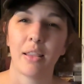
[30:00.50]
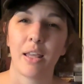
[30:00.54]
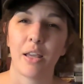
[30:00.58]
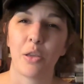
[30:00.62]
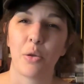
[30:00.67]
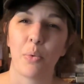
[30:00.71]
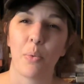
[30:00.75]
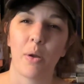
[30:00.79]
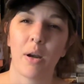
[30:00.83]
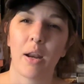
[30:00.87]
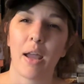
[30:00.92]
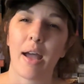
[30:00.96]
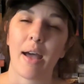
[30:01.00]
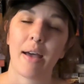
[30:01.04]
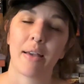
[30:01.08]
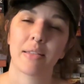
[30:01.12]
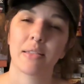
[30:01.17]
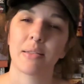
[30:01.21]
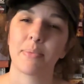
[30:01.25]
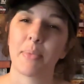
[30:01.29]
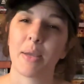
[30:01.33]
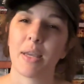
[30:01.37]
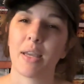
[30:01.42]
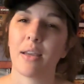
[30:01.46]
that you want to
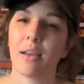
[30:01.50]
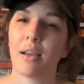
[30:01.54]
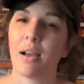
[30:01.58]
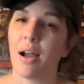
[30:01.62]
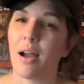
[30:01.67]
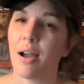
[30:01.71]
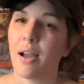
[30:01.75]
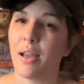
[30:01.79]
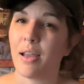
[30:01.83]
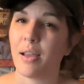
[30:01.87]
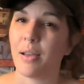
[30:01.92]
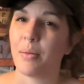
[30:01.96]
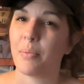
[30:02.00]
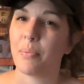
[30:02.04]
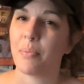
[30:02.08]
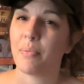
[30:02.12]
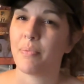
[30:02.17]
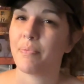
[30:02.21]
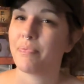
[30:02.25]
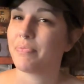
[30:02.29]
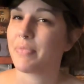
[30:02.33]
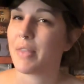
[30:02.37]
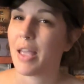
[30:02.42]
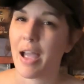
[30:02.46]
ask me, I'm
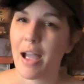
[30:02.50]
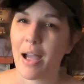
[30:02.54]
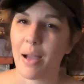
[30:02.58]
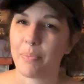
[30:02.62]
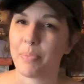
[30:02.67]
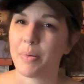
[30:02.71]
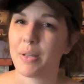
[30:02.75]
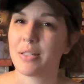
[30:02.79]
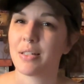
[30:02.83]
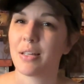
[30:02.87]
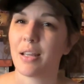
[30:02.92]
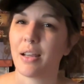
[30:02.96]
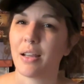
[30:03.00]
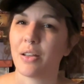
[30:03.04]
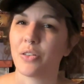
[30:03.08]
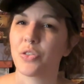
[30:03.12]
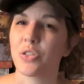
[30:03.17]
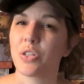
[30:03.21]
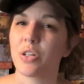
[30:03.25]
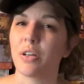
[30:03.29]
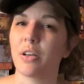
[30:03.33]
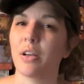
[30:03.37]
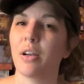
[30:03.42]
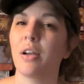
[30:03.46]
happy to
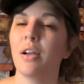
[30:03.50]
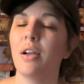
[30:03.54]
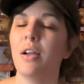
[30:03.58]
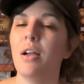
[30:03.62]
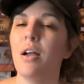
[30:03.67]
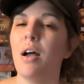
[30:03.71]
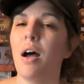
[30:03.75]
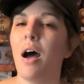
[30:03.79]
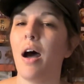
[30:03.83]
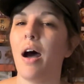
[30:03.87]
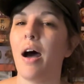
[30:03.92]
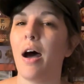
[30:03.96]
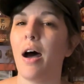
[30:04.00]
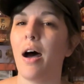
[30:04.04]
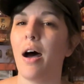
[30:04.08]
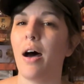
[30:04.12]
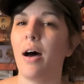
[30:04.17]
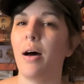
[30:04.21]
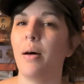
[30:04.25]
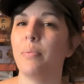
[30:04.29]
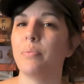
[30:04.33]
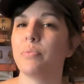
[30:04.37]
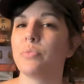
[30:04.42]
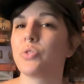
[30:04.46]
answer.
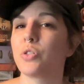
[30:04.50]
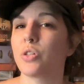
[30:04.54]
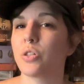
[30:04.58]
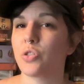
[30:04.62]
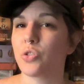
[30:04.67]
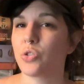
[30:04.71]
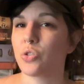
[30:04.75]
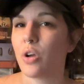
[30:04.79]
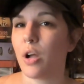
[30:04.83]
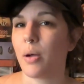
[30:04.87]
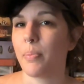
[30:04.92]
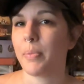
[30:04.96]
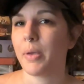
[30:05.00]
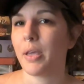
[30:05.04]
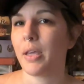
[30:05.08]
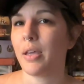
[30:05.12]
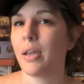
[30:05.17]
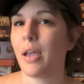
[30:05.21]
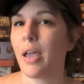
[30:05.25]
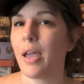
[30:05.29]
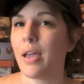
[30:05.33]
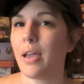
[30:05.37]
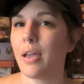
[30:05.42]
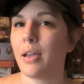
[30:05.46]
Just drop me
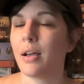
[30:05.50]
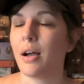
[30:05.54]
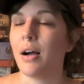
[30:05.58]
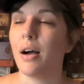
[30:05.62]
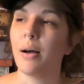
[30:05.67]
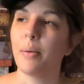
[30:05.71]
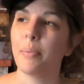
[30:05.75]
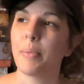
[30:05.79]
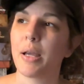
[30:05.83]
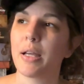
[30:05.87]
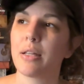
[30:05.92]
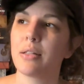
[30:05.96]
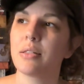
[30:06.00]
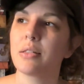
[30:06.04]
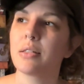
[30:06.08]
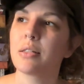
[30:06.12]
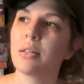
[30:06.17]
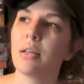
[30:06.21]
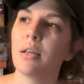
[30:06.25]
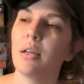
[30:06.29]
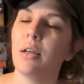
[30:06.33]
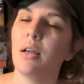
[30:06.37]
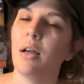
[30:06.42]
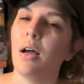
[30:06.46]
a comment.
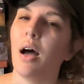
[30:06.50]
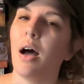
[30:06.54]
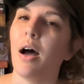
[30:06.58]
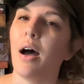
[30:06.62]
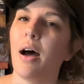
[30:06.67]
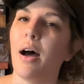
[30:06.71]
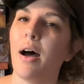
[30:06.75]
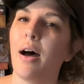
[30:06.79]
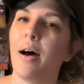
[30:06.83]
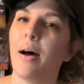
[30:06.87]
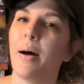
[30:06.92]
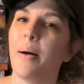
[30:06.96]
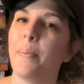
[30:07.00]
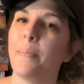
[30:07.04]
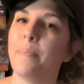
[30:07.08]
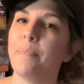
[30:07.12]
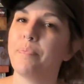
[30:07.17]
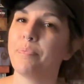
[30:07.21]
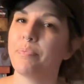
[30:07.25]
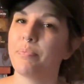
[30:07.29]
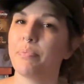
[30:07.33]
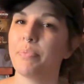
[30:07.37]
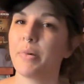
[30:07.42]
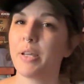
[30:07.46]

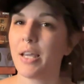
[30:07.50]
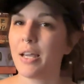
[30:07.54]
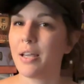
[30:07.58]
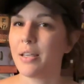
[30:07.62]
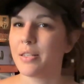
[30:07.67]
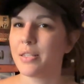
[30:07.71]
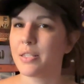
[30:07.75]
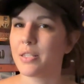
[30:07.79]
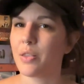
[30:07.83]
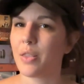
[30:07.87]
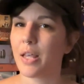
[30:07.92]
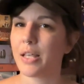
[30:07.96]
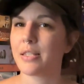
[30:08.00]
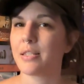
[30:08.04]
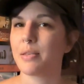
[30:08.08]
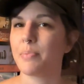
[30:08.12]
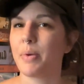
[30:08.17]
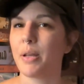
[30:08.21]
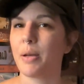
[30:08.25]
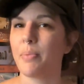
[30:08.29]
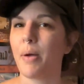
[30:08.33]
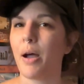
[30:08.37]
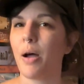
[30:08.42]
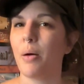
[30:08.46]
But yeah, so that's a
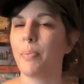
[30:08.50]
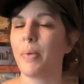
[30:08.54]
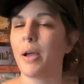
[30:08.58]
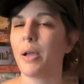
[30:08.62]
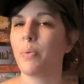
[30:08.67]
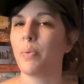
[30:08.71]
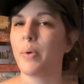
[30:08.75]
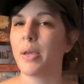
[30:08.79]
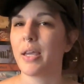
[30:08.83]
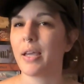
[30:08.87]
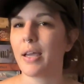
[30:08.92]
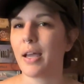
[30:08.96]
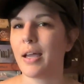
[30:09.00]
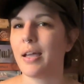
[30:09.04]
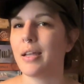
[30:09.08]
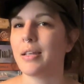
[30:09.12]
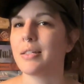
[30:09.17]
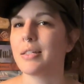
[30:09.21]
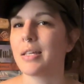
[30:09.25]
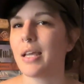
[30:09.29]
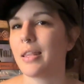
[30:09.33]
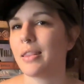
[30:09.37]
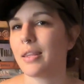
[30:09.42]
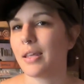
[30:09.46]
bit about my
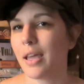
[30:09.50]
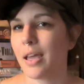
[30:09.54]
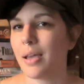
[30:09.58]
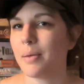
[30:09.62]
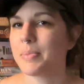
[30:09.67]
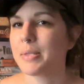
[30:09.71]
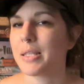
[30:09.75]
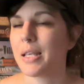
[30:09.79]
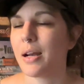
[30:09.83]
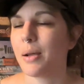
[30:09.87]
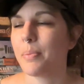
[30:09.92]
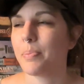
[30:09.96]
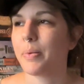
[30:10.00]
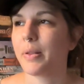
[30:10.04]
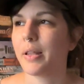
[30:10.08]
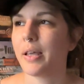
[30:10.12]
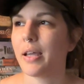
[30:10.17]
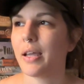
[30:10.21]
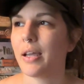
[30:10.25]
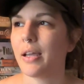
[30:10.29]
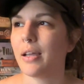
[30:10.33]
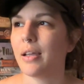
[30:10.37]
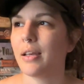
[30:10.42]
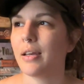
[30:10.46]
weekend and the games that I
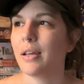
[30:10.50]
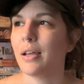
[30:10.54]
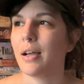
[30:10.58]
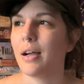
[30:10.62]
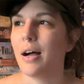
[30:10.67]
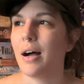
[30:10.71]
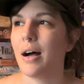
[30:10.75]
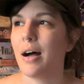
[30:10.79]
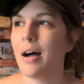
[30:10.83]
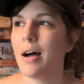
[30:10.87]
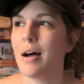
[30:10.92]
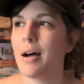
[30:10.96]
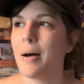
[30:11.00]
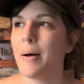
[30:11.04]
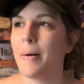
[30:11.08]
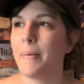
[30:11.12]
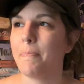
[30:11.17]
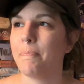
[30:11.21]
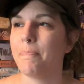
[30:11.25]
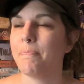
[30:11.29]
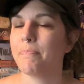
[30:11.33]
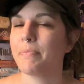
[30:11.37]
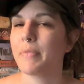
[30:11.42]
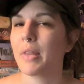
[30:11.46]
played.
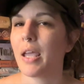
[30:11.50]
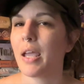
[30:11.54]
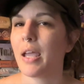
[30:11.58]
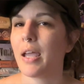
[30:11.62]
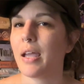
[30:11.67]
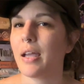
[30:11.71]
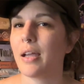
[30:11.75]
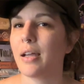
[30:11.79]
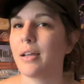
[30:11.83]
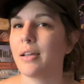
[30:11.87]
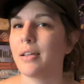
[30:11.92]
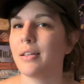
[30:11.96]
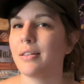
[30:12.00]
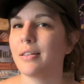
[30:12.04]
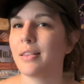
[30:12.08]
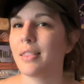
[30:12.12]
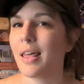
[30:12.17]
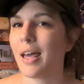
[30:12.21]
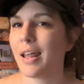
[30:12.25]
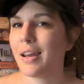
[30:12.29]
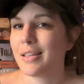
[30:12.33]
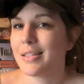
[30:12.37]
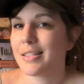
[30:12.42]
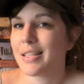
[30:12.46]
And
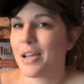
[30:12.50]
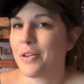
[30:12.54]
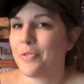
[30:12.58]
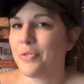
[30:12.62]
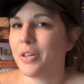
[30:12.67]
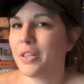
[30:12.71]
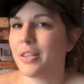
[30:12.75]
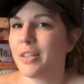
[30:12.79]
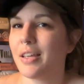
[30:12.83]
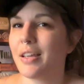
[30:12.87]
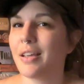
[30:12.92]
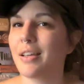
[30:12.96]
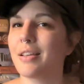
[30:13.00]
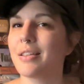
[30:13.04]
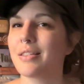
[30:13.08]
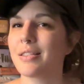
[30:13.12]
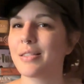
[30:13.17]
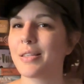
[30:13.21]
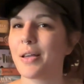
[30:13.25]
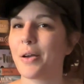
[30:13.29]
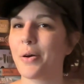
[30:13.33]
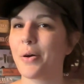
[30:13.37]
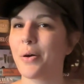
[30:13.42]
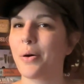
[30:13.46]
that is everything.
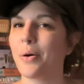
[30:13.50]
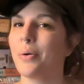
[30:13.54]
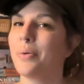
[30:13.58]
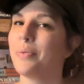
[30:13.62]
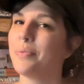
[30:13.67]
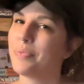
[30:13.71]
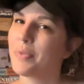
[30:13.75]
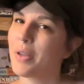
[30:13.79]
So